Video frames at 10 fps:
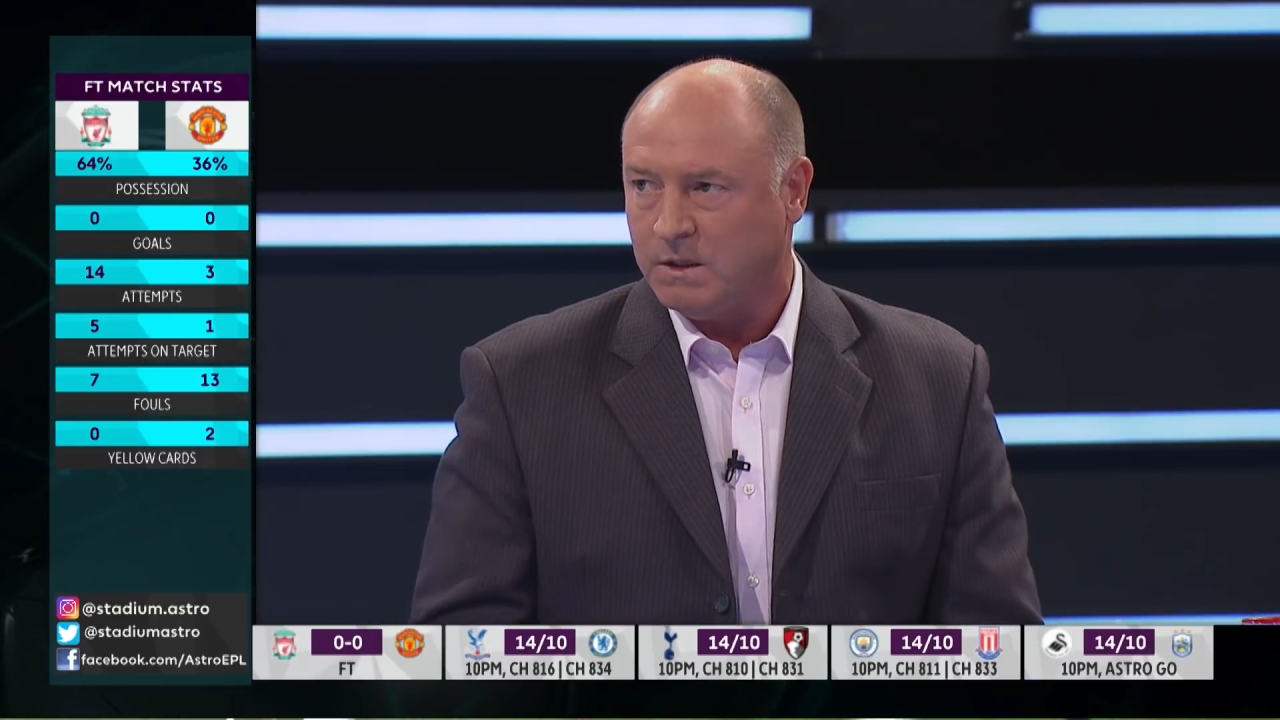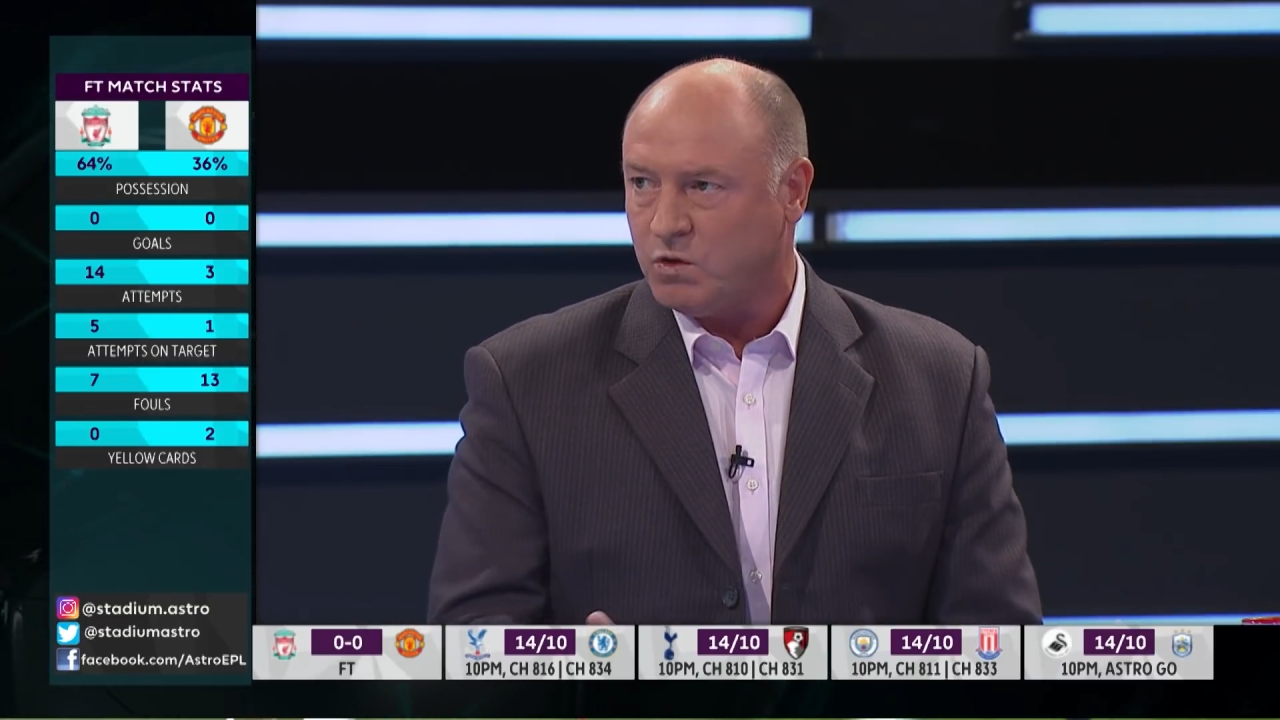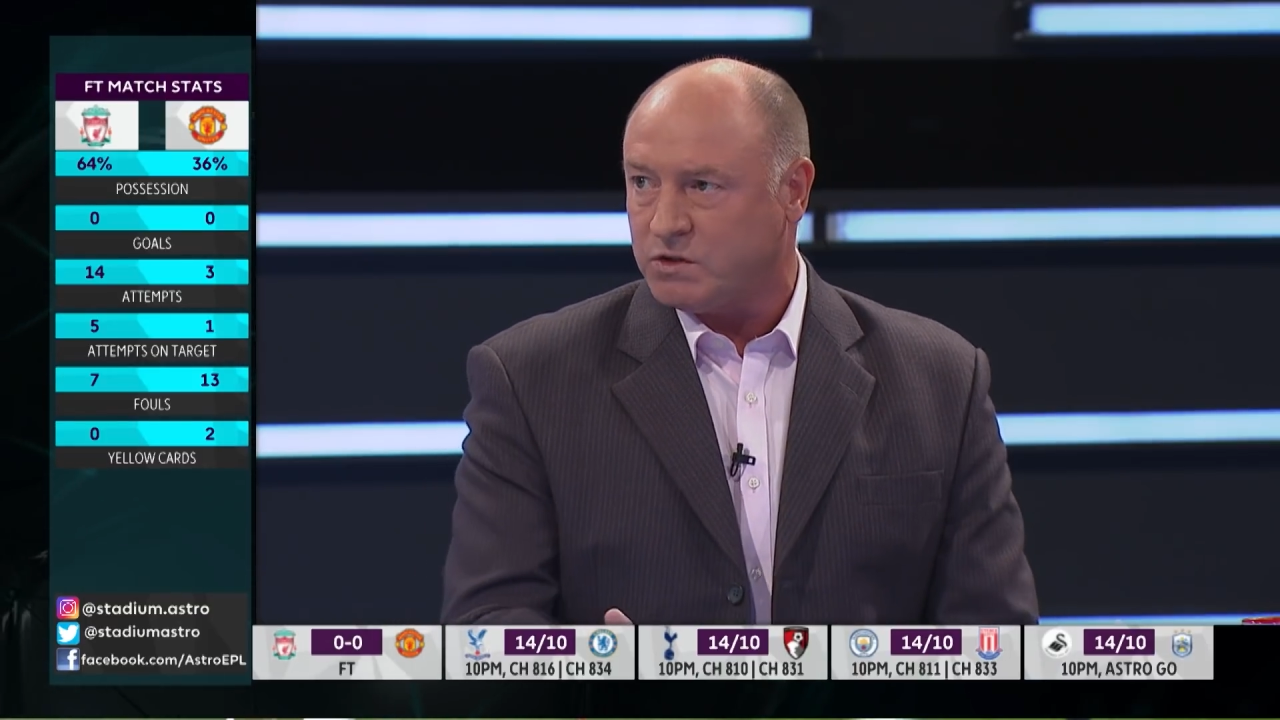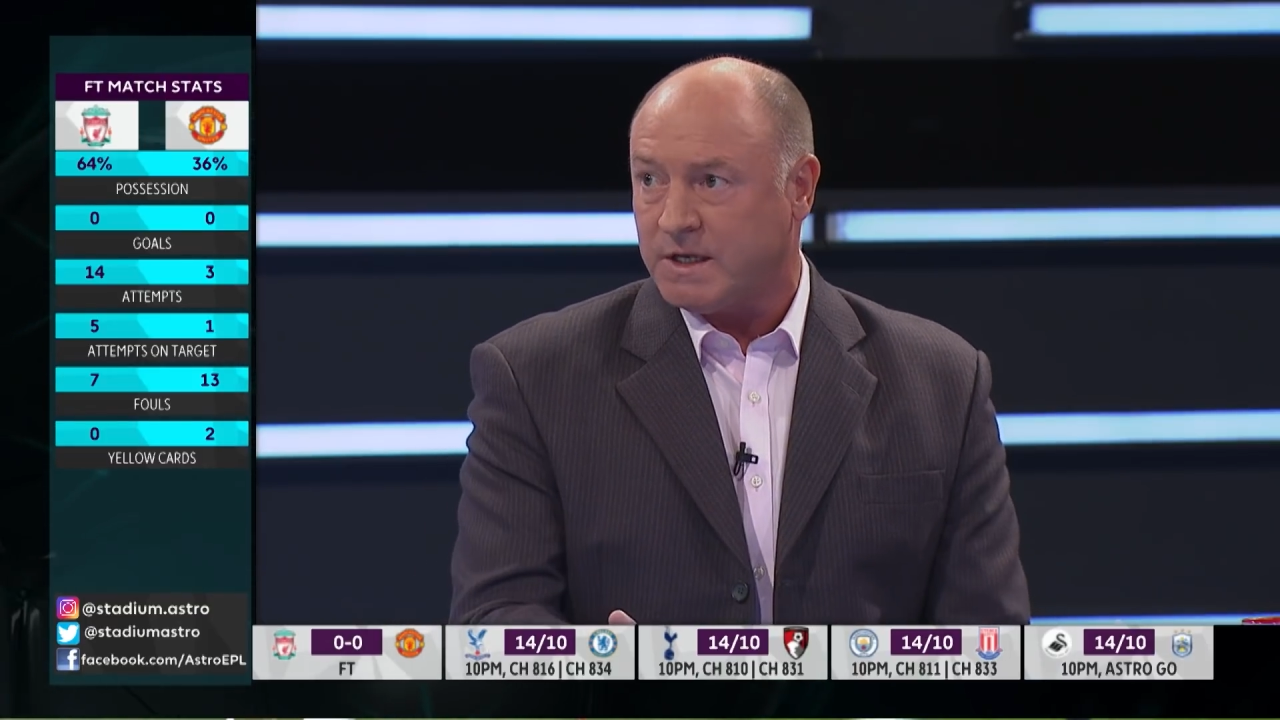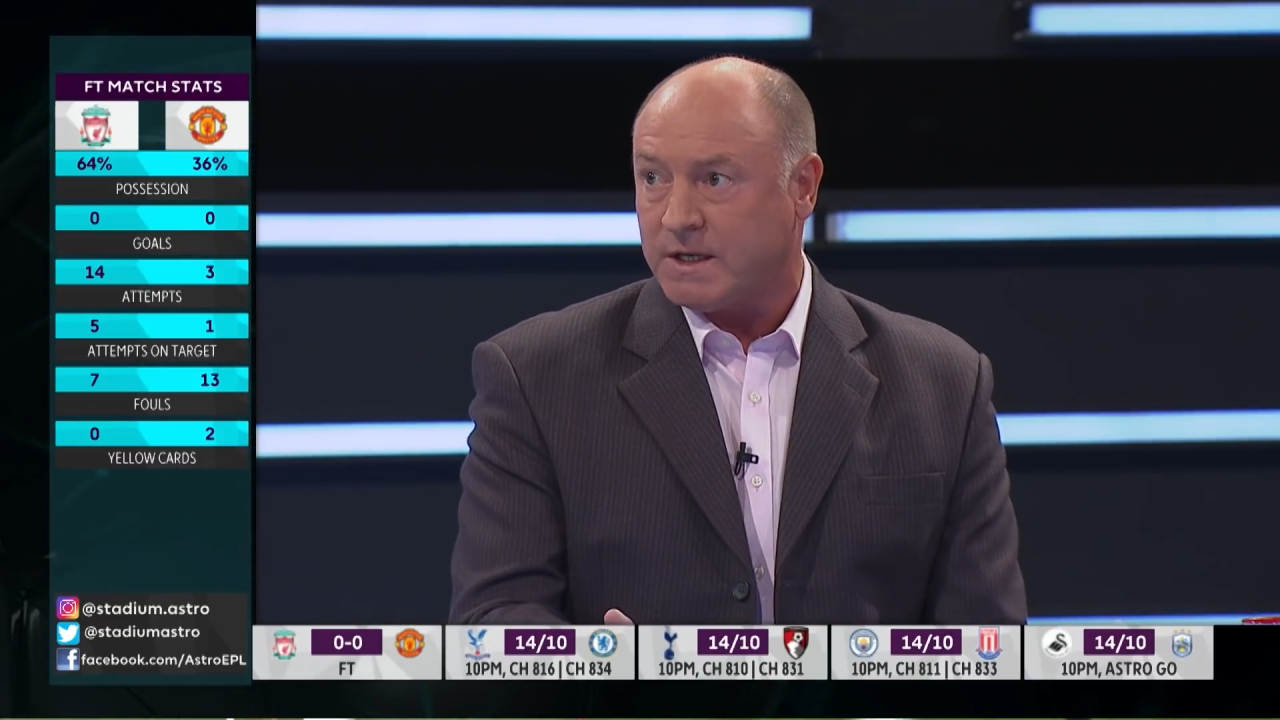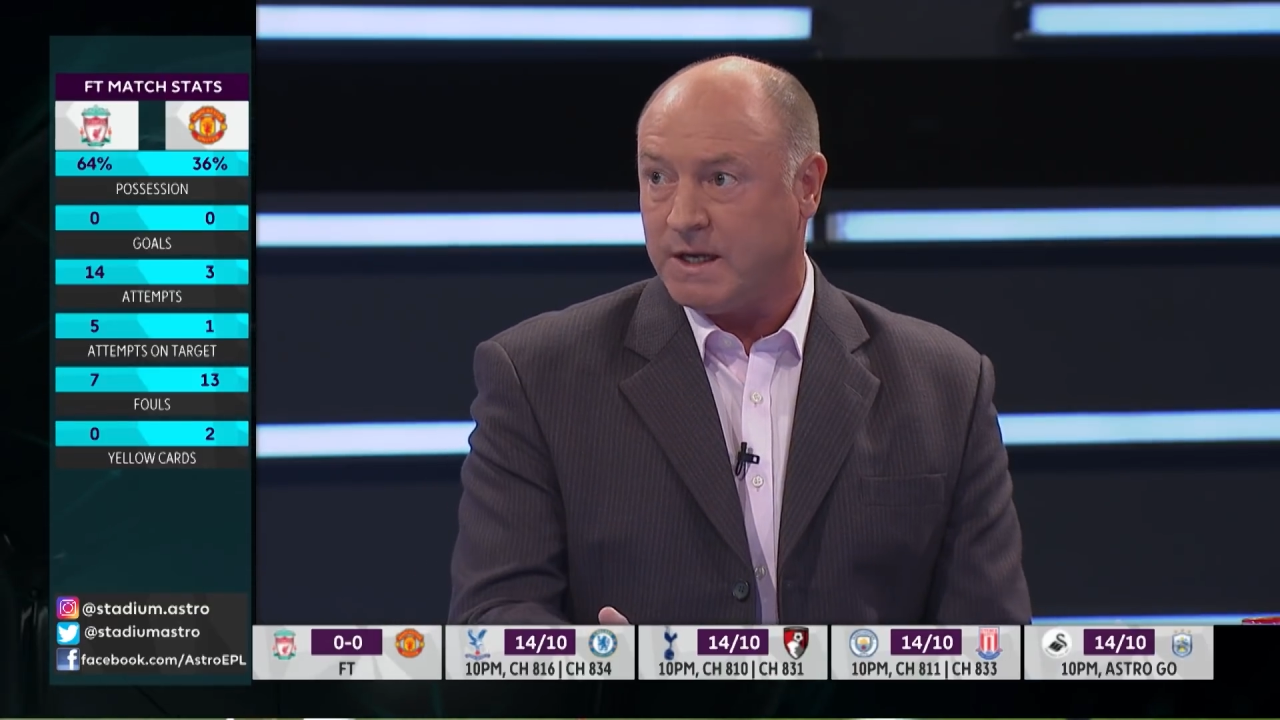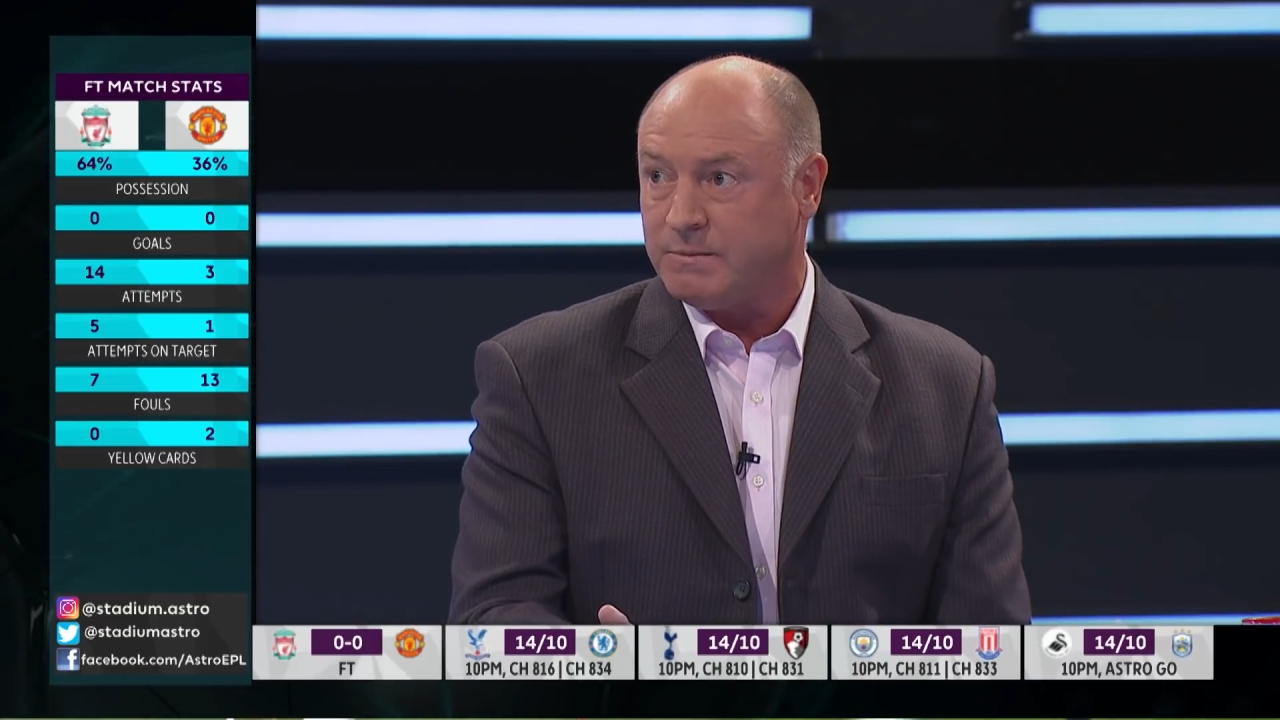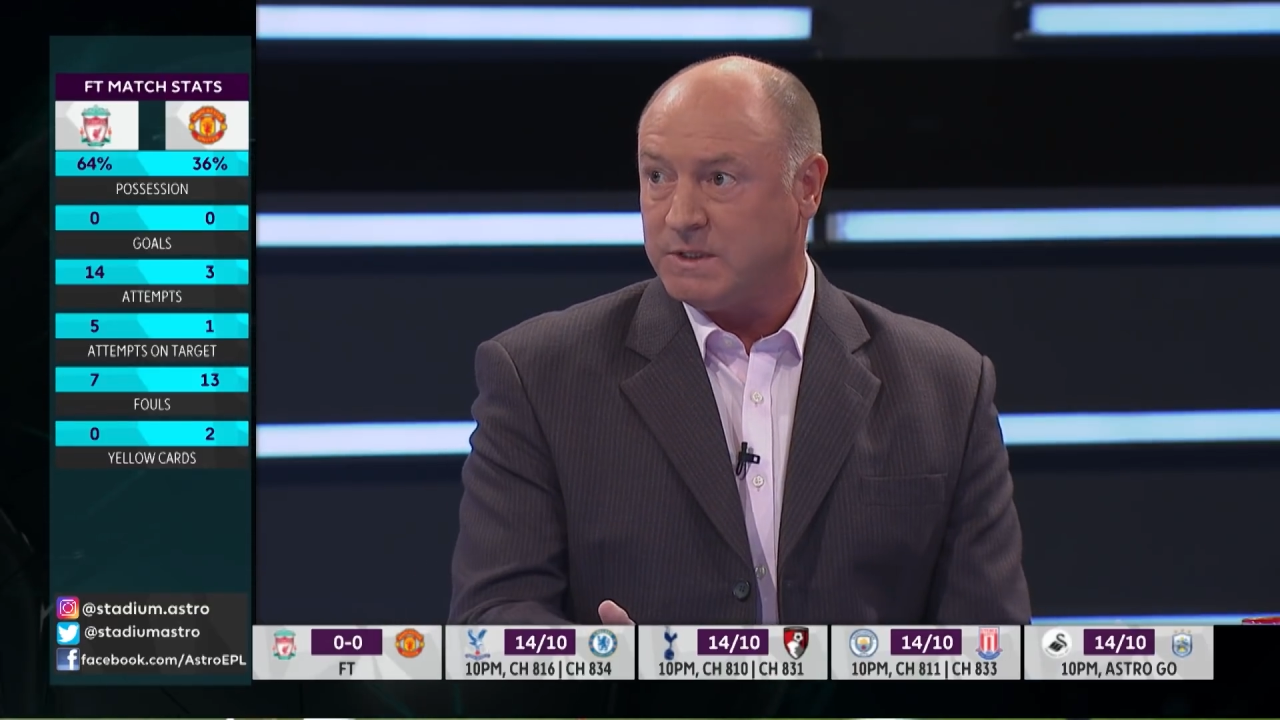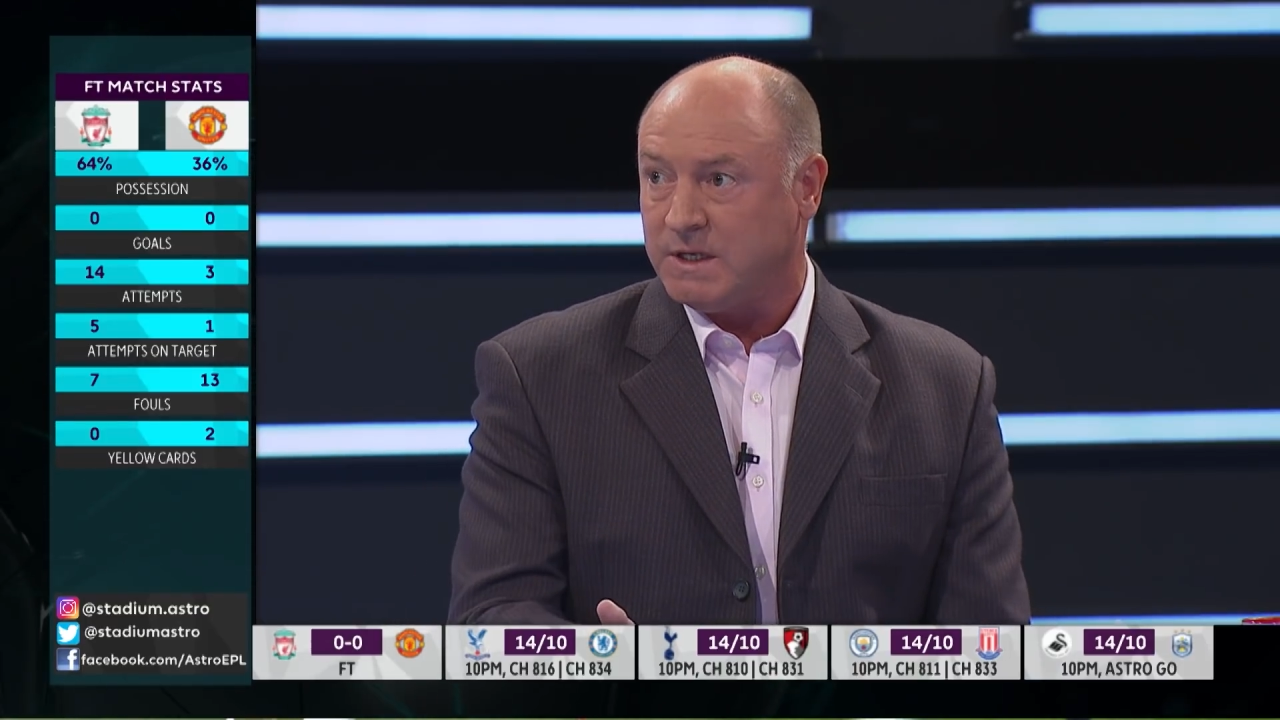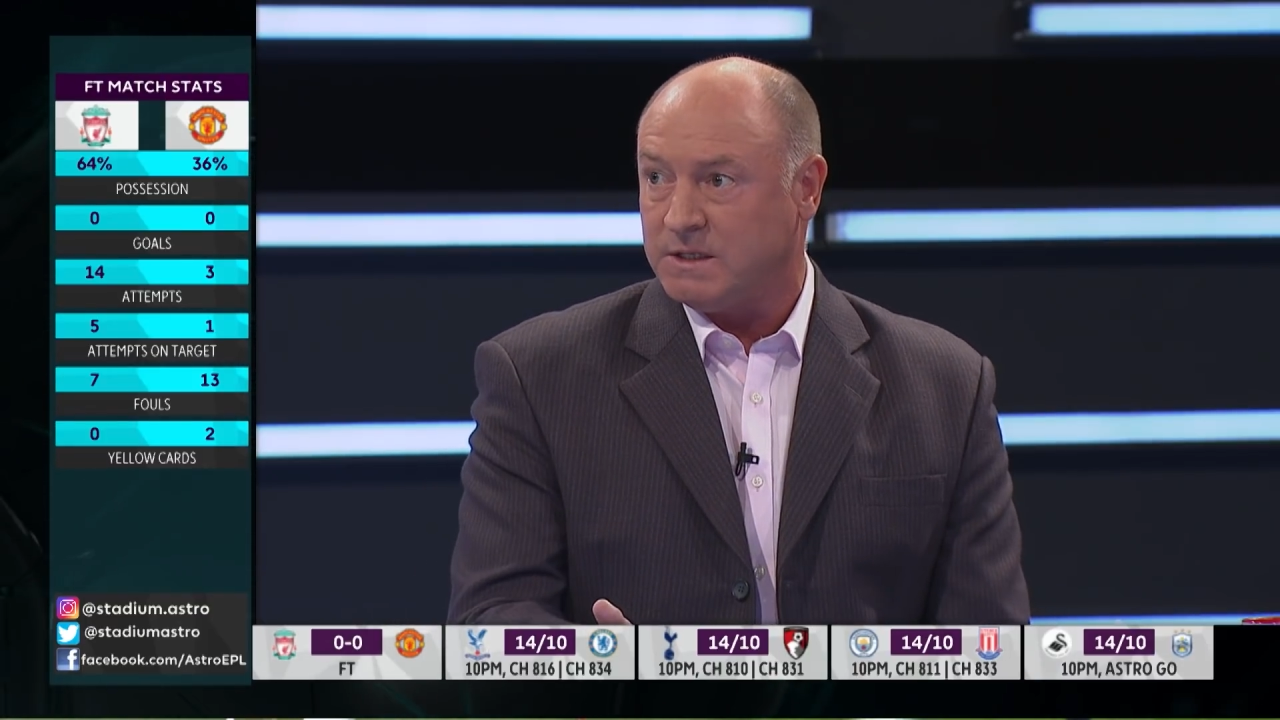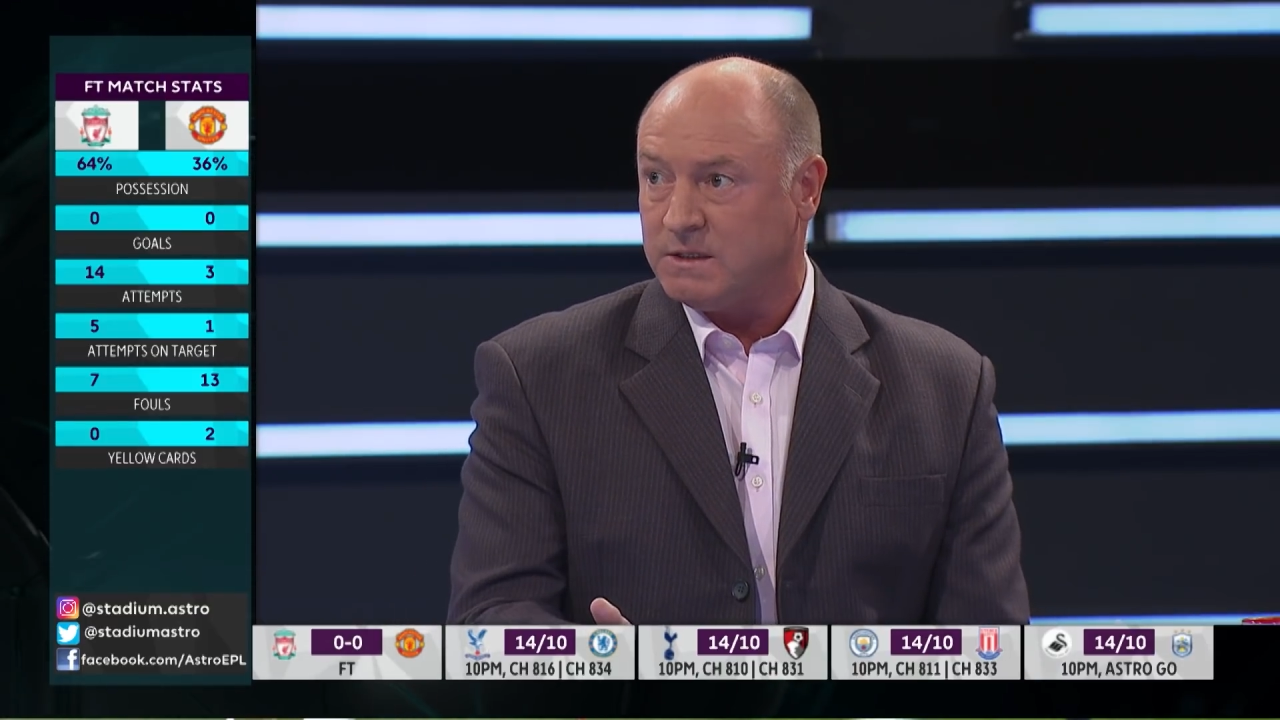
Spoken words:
you watch that game today,